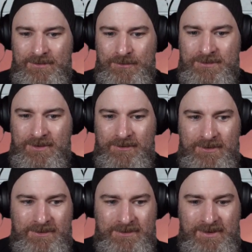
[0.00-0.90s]
you'll start
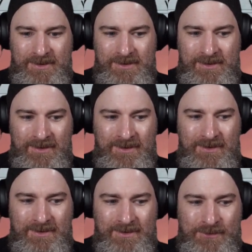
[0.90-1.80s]
to see
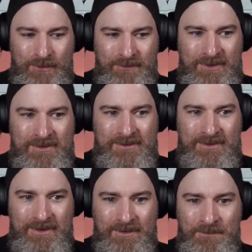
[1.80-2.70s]
sort of, this is
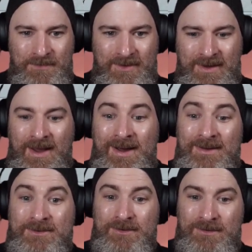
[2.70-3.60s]
the
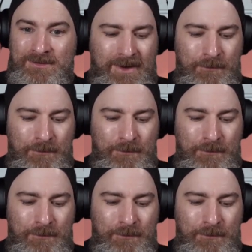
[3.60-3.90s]
castle.